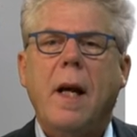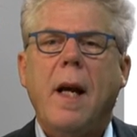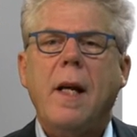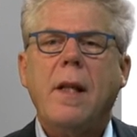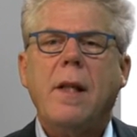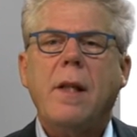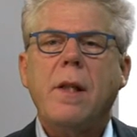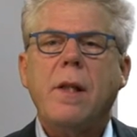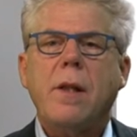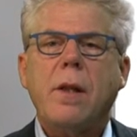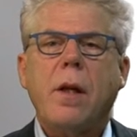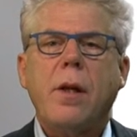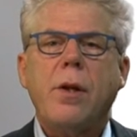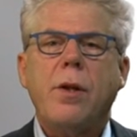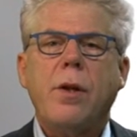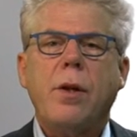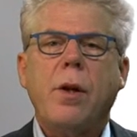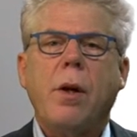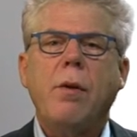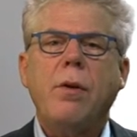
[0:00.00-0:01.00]
It is
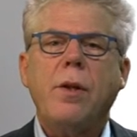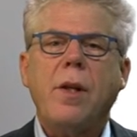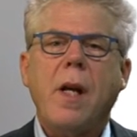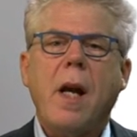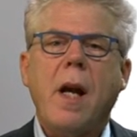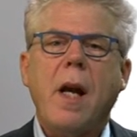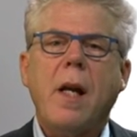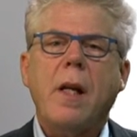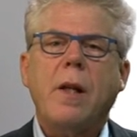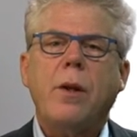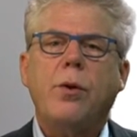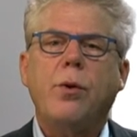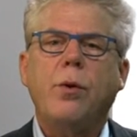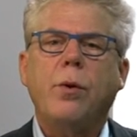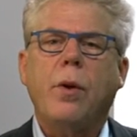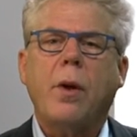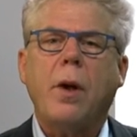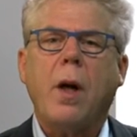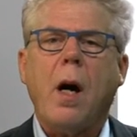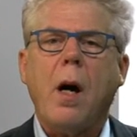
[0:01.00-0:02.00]
associated
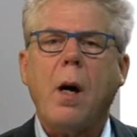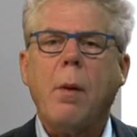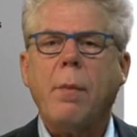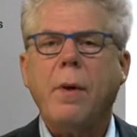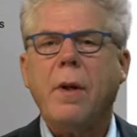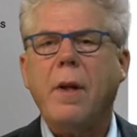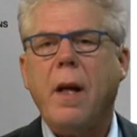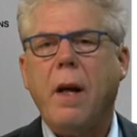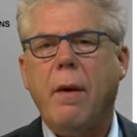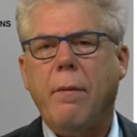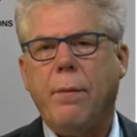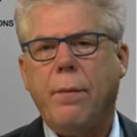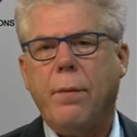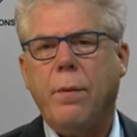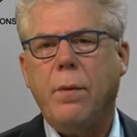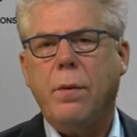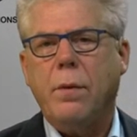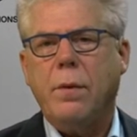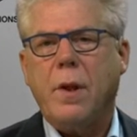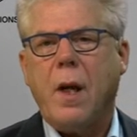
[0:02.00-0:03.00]
to carbon in
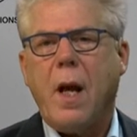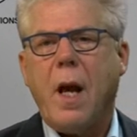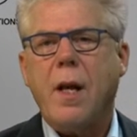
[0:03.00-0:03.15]
food,